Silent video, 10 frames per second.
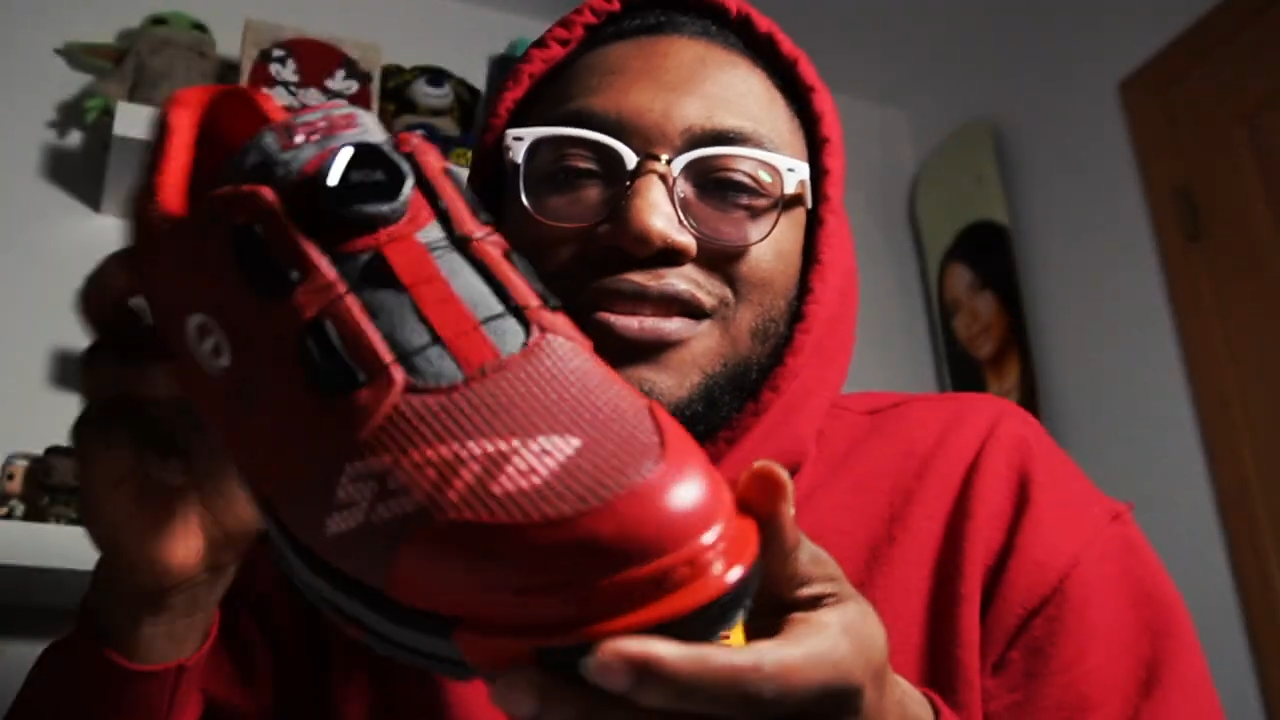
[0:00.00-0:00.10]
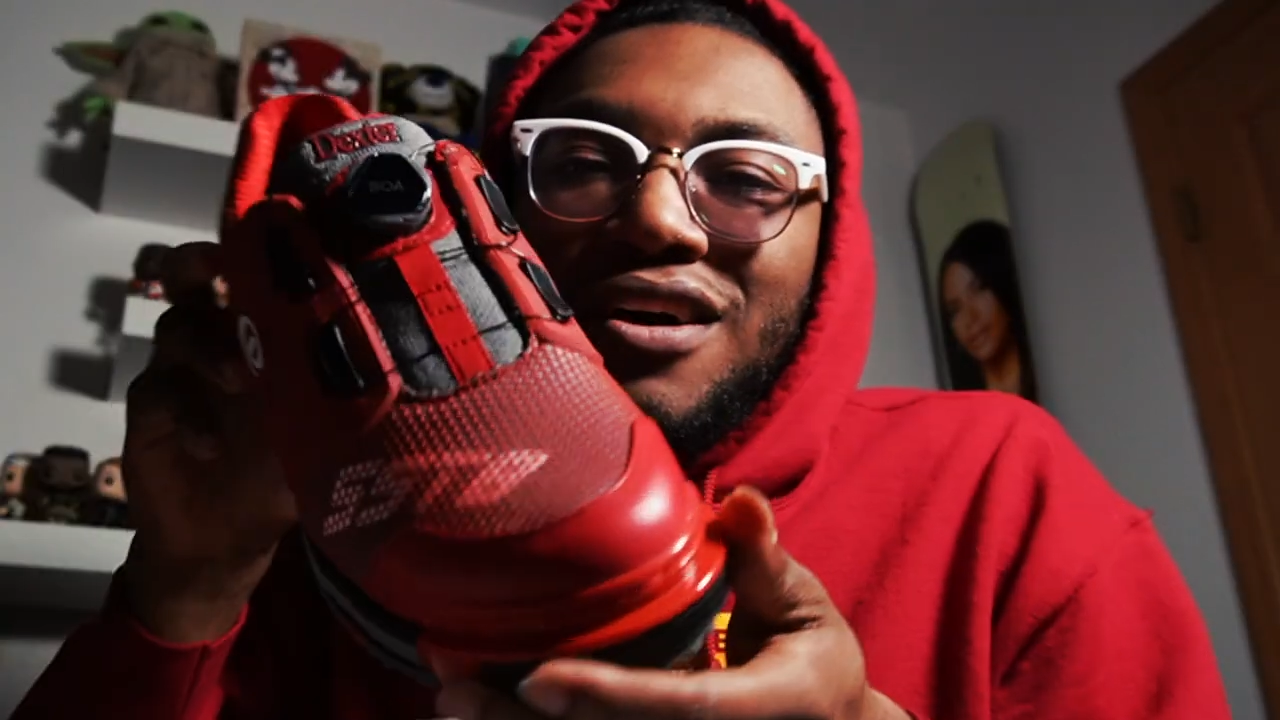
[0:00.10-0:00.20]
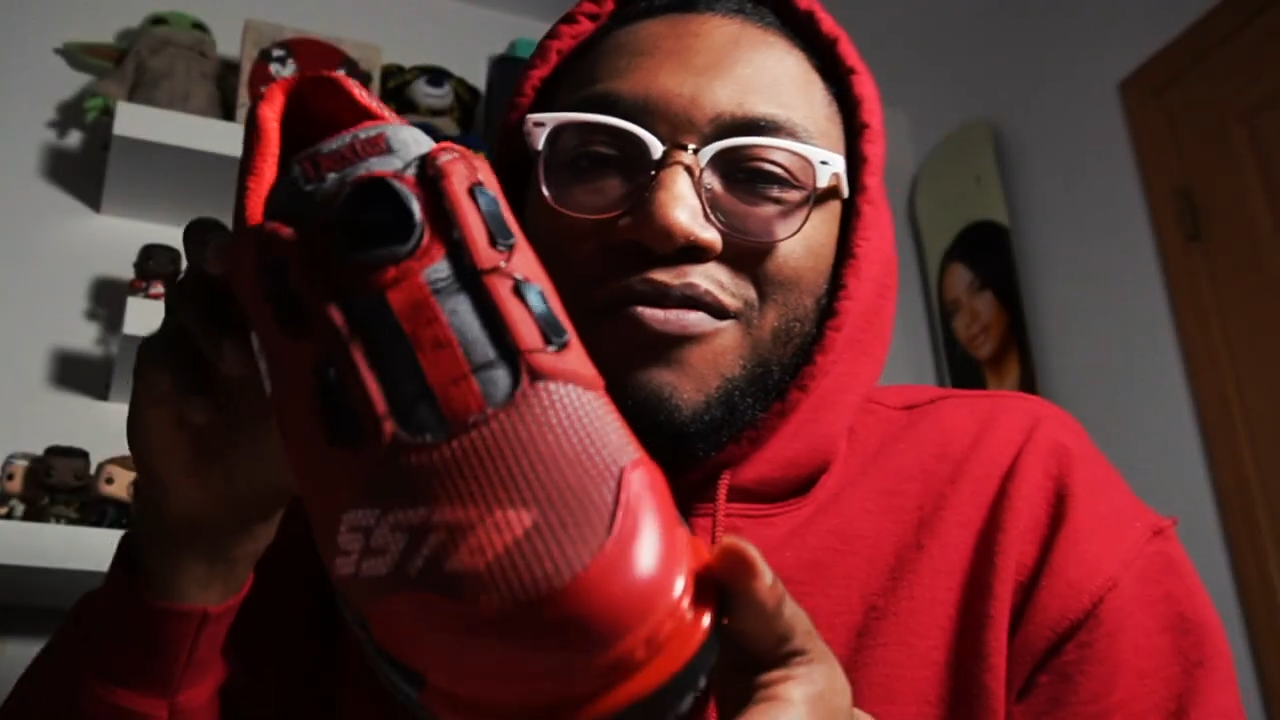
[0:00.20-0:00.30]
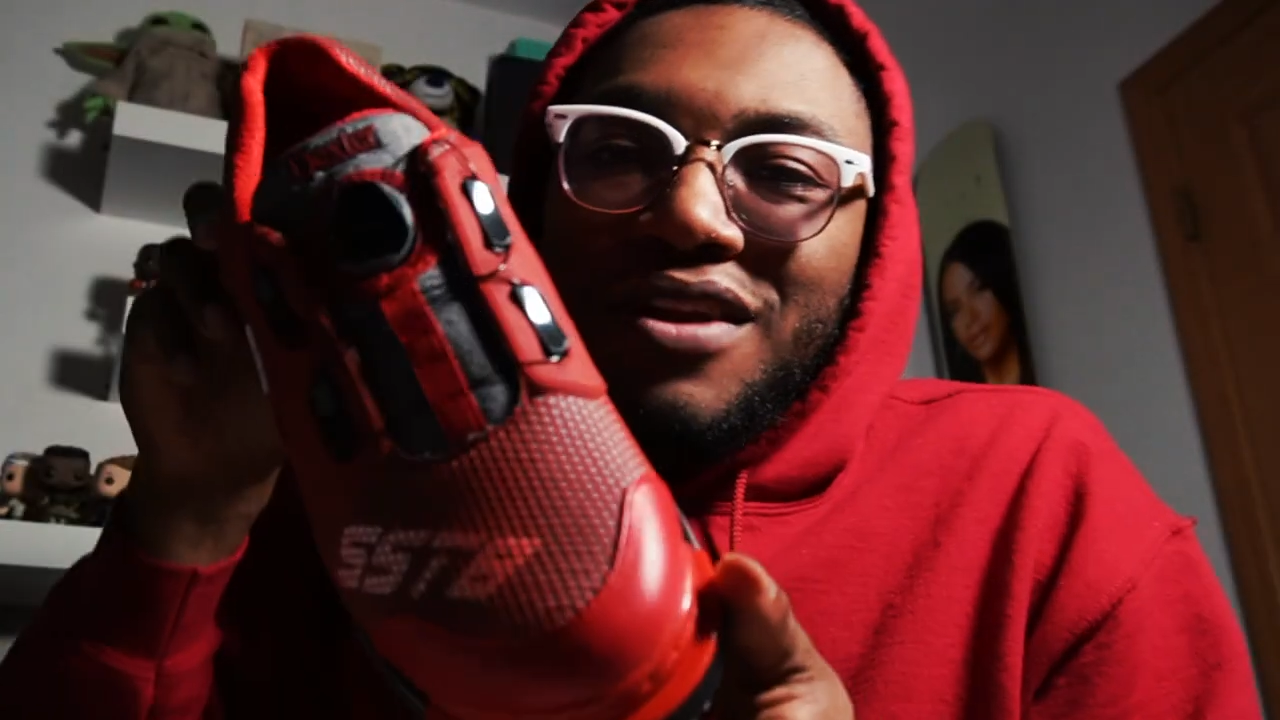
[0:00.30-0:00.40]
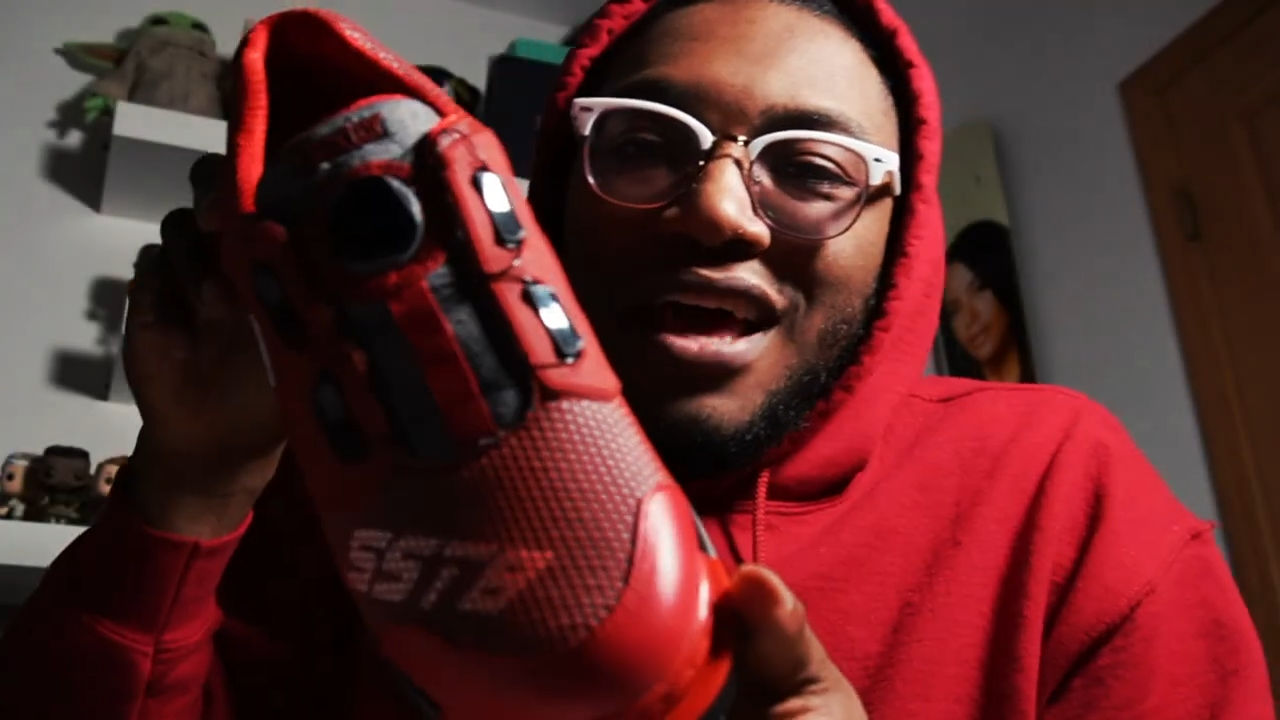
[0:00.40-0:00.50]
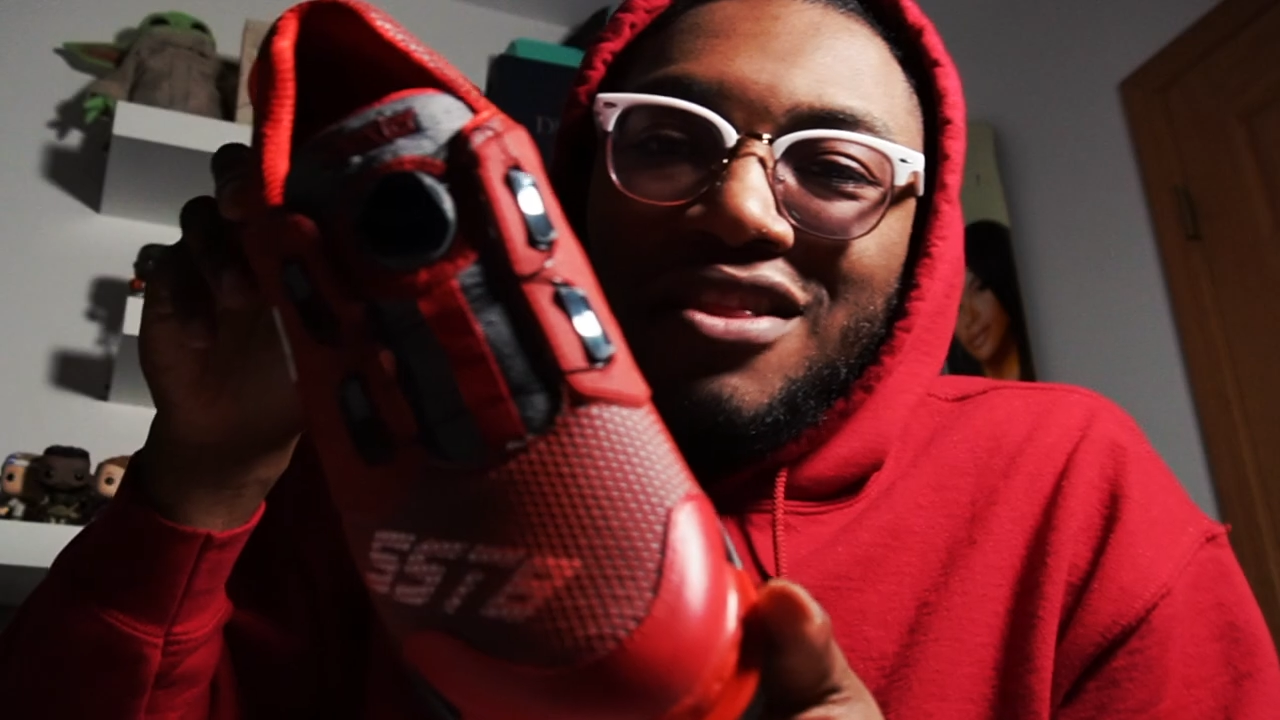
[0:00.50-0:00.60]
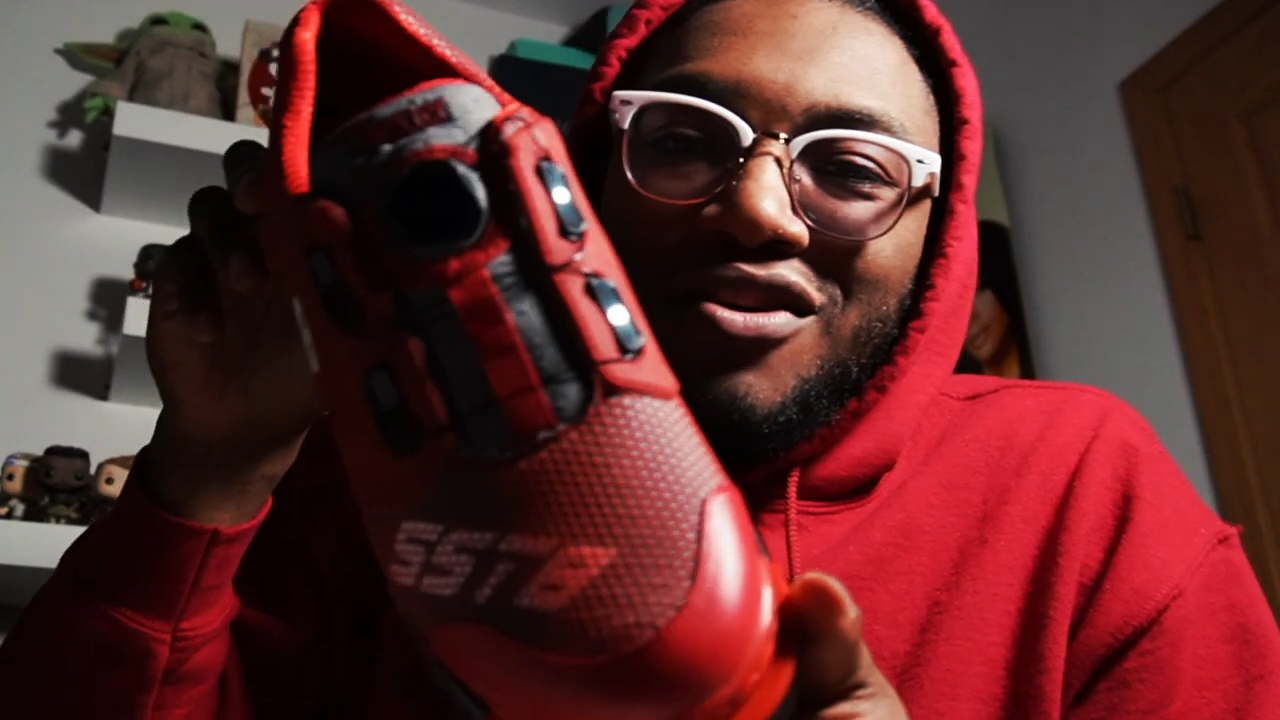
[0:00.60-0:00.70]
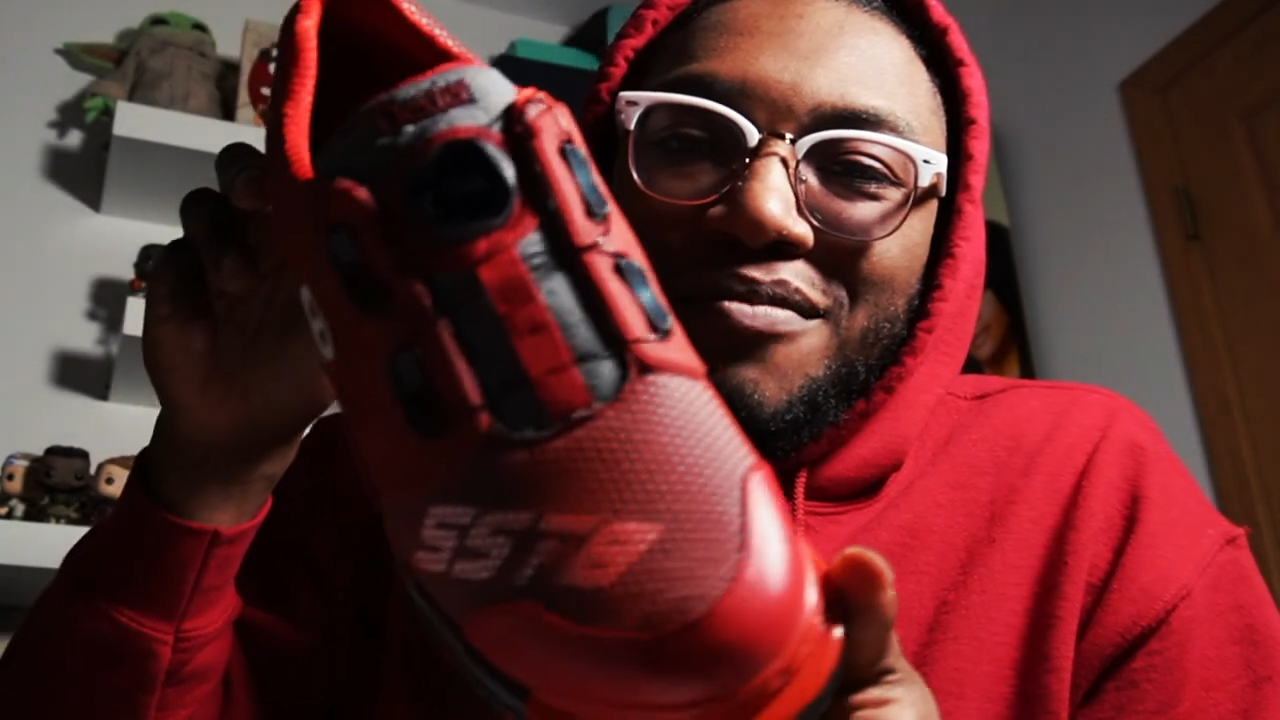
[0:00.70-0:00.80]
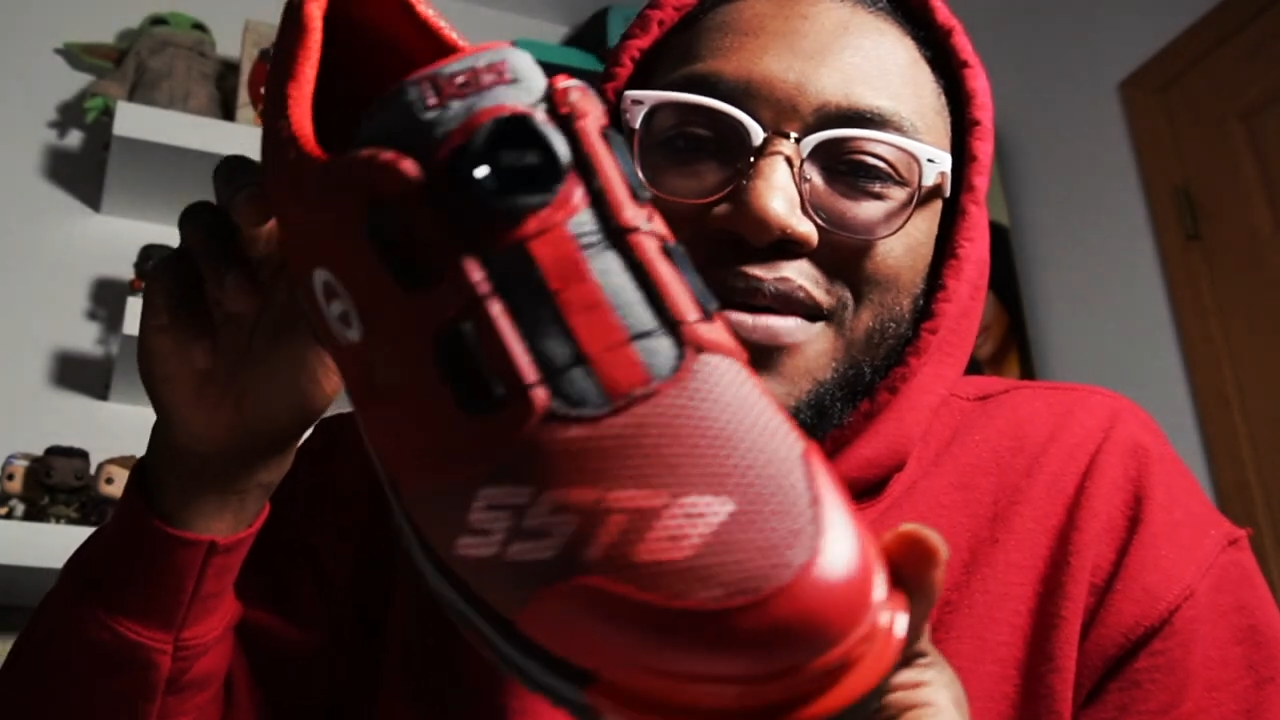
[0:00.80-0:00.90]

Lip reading: except for that little